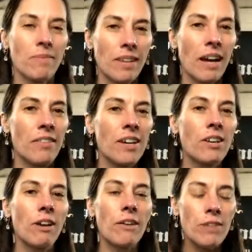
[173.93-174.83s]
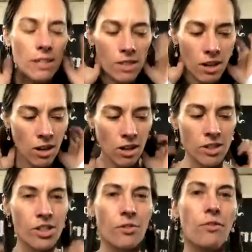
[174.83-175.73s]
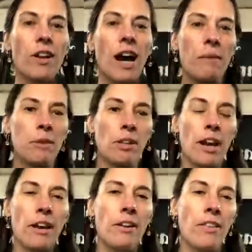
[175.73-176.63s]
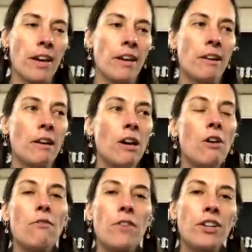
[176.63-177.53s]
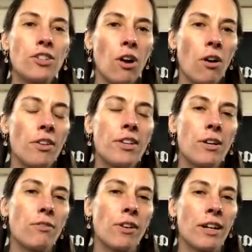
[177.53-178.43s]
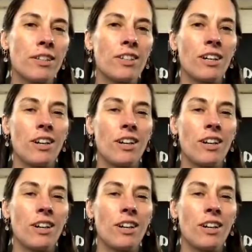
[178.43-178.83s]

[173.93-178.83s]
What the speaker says: Yeah, the engravings are just phenomenal. And they feature all the different